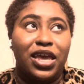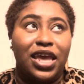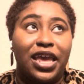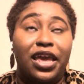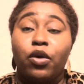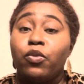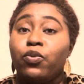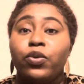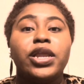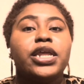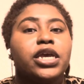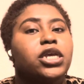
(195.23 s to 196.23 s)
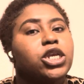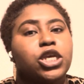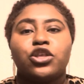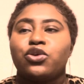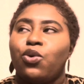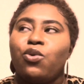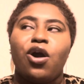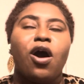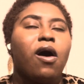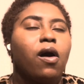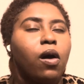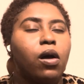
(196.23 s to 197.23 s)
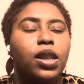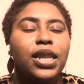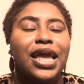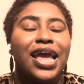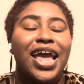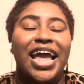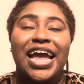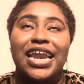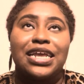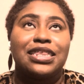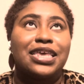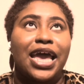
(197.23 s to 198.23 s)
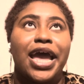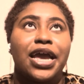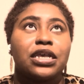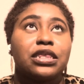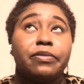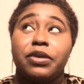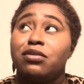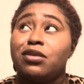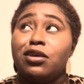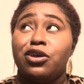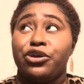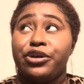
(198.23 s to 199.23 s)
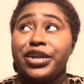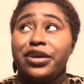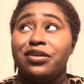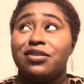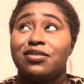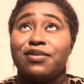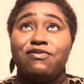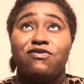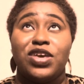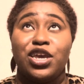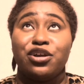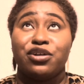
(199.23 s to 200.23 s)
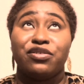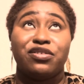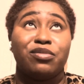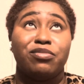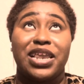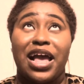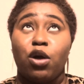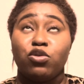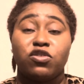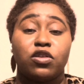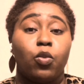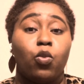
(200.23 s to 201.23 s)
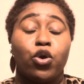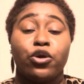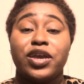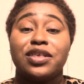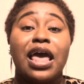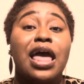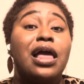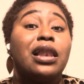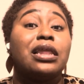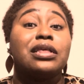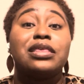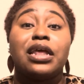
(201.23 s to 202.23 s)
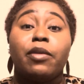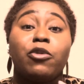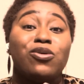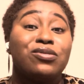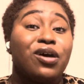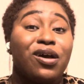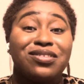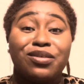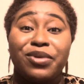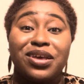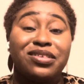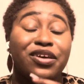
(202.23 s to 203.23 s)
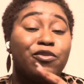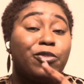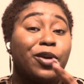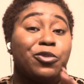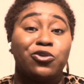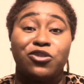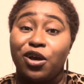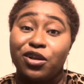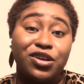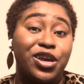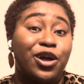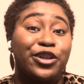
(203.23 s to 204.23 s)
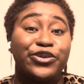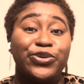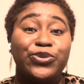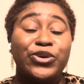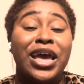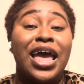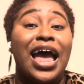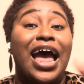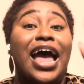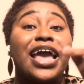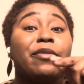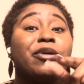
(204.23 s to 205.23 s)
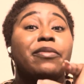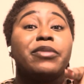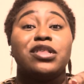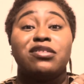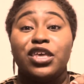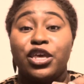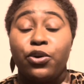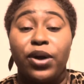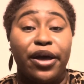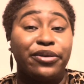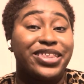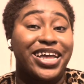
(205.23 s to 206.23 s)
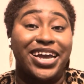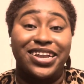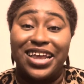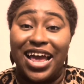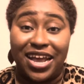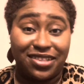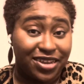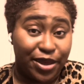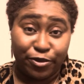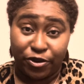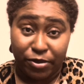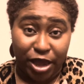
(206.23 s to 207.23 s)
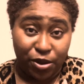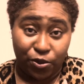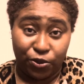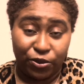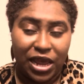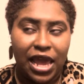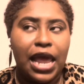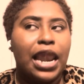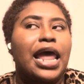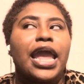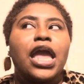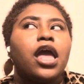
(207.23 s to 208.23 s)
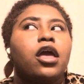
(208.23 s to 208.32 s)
it really is just going to call and attack some insecurities, some fears, some doubts, some worries. Listen, I'm going to talk to myself, but I'm going to talk to y'all too. I am coming to your house like I had to come to my own. Like,